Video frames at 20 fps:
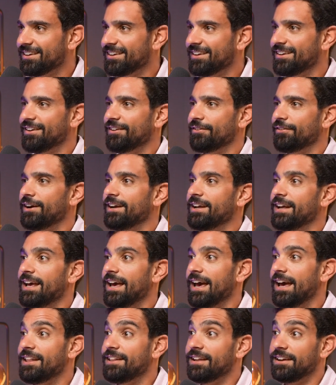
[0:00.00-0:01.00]
That's right,
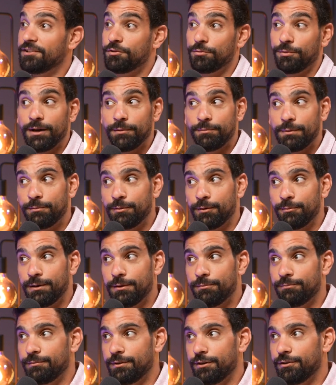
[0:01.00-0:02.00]
and that's why people
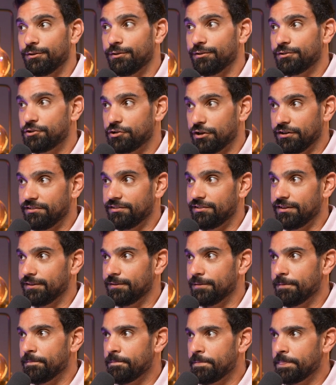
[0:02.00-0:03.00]
may trust
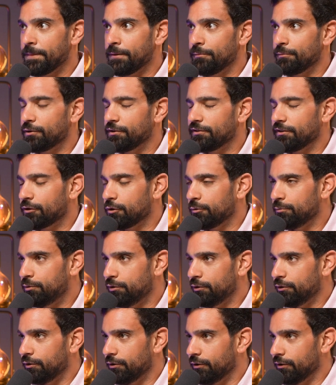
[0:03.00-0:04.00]
it, because a
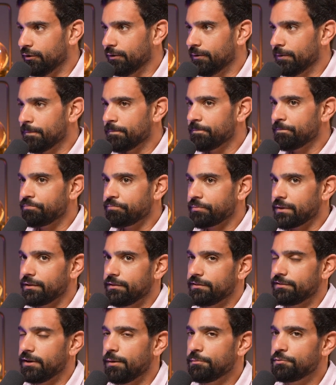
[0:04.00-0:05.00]
computer, the
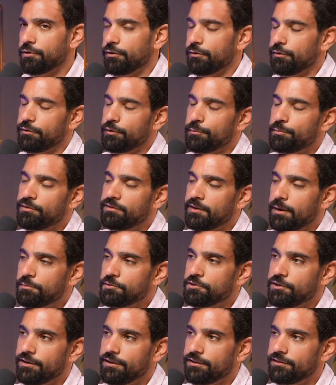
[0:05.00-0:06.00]
assumption or the
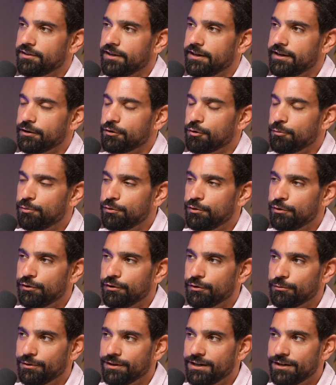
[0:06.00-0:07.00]
perception is that a
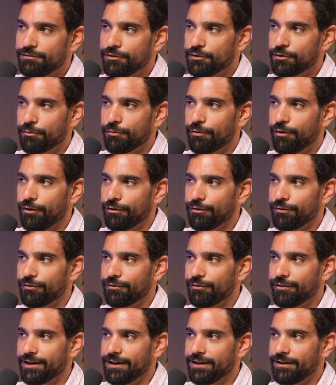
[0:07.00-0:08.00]
computer will never go wrong,
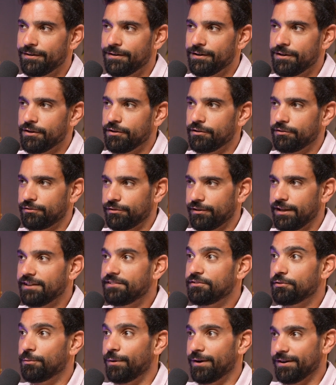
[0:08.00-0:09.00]
right? So
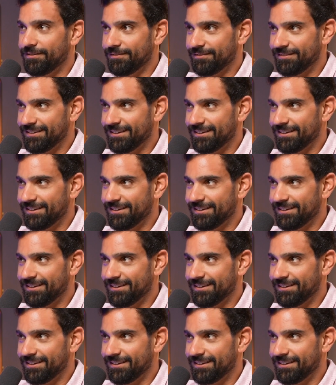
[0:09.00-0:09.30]
that's one.